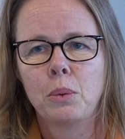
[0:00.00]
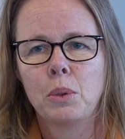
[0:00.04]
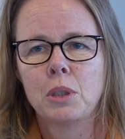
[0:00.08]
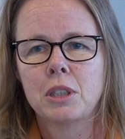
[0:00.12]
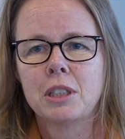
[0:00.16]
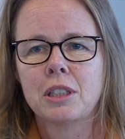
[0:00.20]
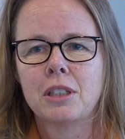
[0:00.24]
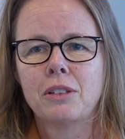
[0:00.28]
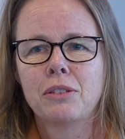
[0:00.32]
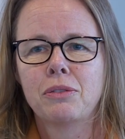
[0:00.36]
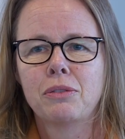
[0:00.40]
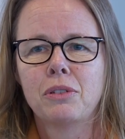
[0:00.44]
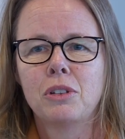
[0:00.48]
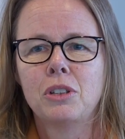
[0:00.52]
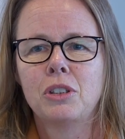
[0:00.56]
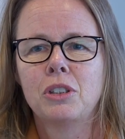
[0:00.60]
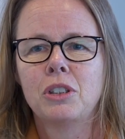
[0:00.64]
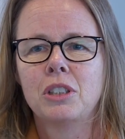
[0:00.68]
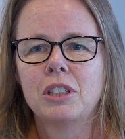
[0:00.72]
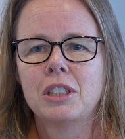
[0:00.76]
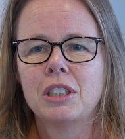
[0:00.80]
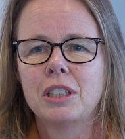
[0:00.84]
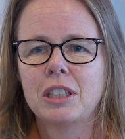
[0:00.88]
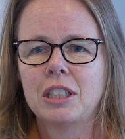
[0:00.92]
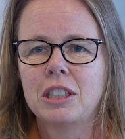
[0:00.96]
what I've
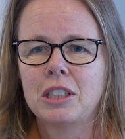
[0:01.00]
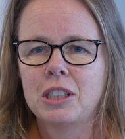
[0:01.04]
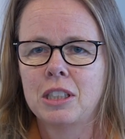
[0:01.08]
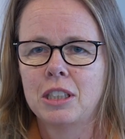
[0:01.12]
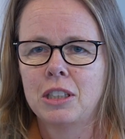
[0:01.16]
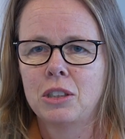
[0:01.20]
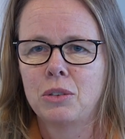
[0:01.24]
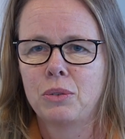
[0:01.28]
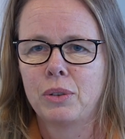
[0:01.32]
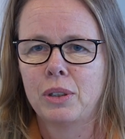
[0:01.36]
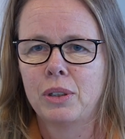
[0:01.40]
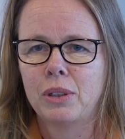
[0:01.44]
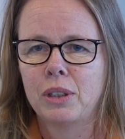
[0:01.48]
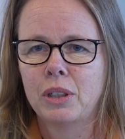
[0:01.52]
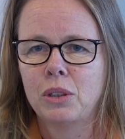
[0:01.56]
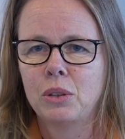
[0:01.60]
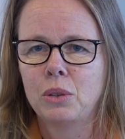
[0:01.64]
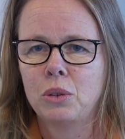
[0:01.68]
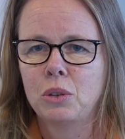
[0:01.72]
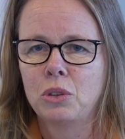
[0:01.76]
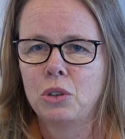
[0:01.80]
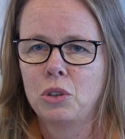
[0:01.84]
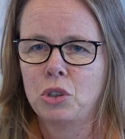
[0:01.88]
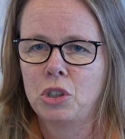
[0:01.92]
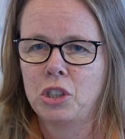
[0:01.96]
learned is it's very
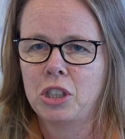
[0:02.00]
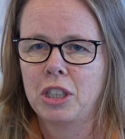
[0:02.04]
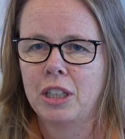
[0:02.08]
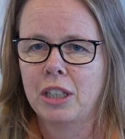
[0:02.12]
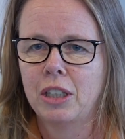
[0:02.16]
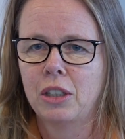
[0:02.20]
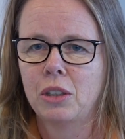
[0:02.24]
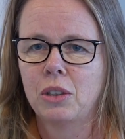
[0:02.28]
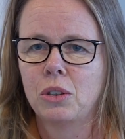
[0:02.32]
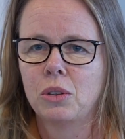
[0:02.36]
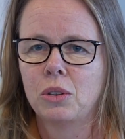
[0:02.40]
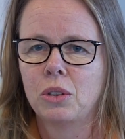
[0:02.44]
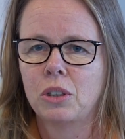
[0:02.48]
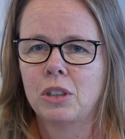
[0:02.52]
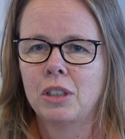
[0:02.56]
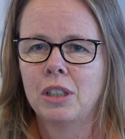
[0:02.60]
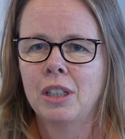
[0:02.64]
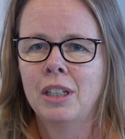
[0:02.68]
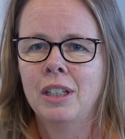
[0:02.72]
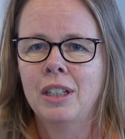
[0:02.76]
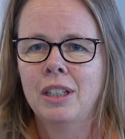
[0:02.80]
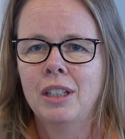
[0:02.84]
good to share your